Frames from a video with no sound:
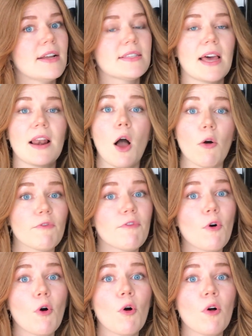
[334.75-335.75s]
It's that
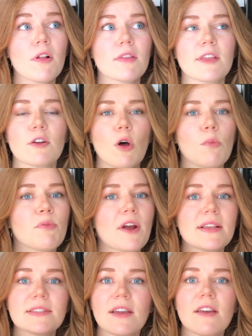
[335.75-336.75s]
helpful little
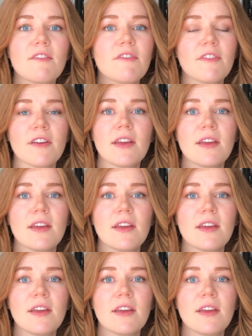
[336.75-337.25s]
abrasive